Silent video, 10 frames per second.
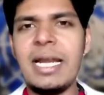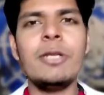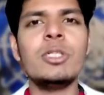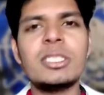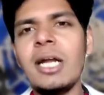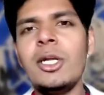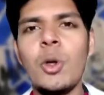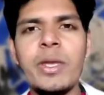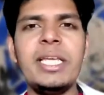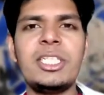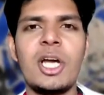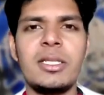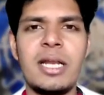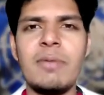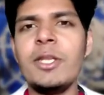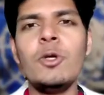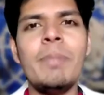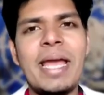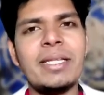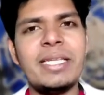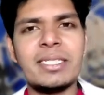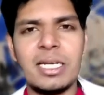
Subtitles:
And you'll start knowing each other, and when you make these